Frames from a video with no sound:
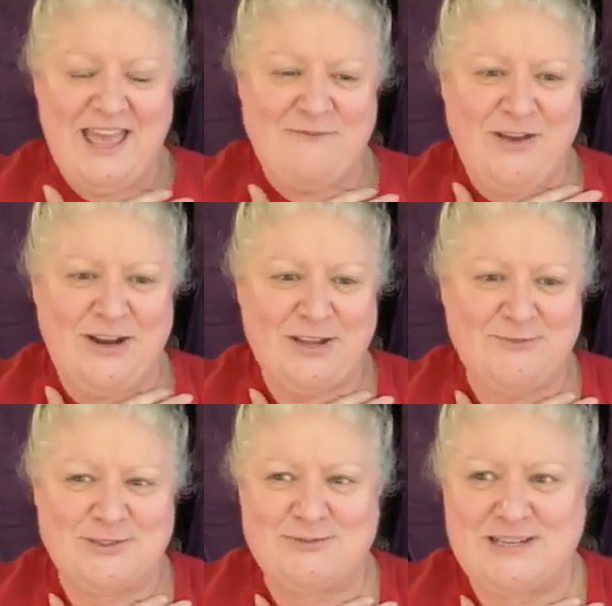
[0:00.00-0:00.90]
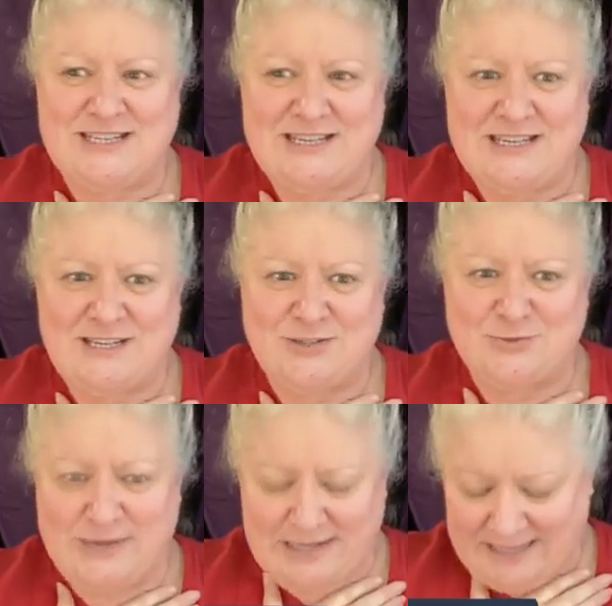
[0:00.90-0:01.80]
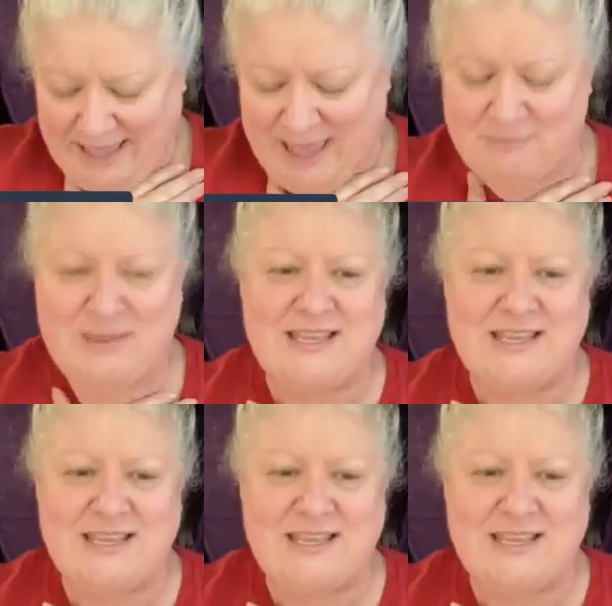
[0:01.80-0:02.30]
it felt like it was directed directly at me.